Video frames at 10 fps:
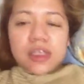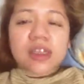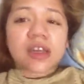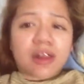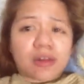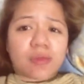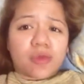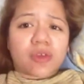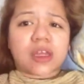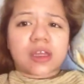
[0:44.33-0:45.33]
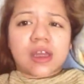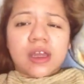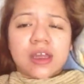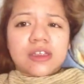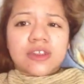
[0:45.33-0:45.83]
It's a Tagalog movie
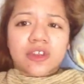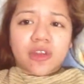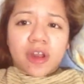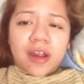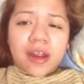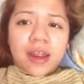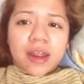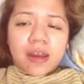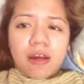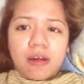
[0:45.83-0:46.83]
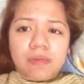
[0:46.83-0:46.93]
starring